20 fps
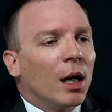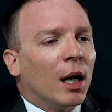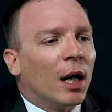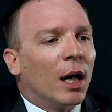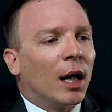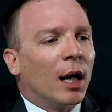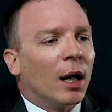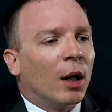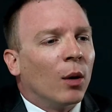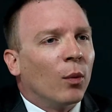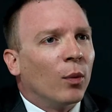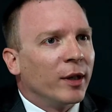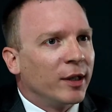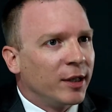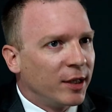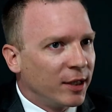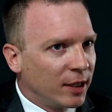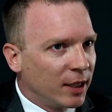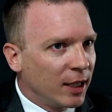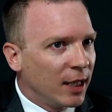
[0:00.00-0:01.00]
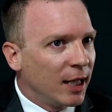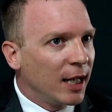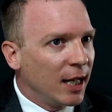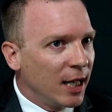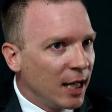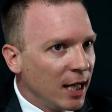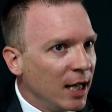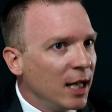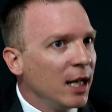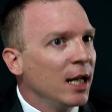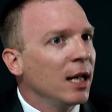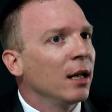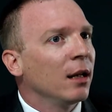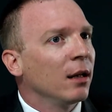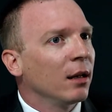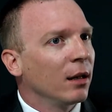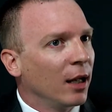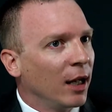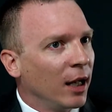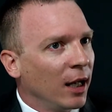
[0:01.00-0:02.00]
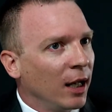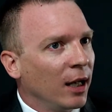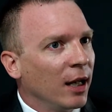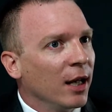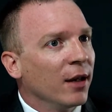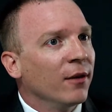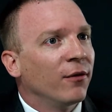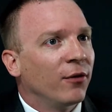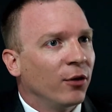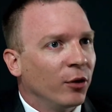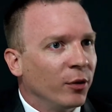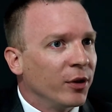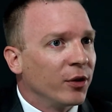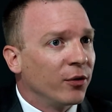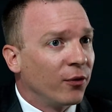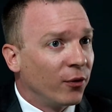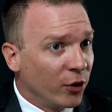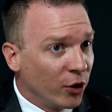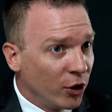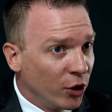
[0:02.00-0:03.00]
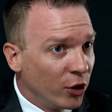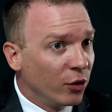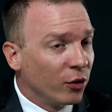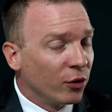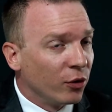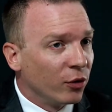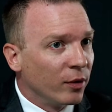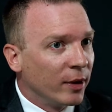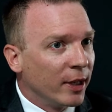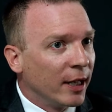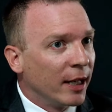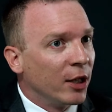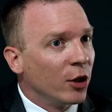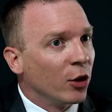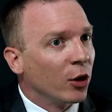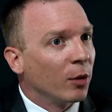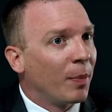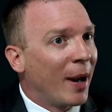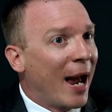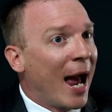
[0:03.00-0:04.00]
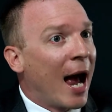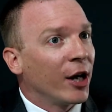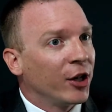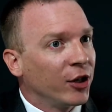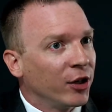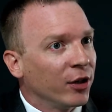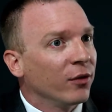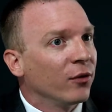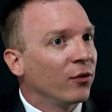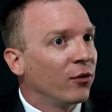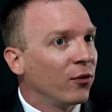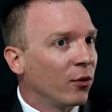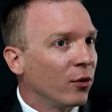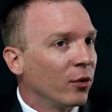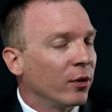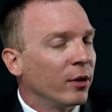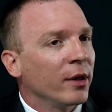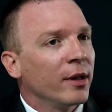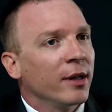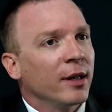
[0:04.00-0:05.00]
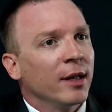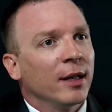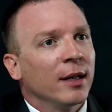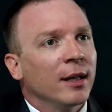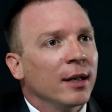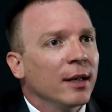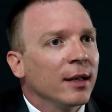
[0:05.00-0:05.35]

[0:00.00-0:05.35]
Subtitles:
Was he a influence for you in your passion for the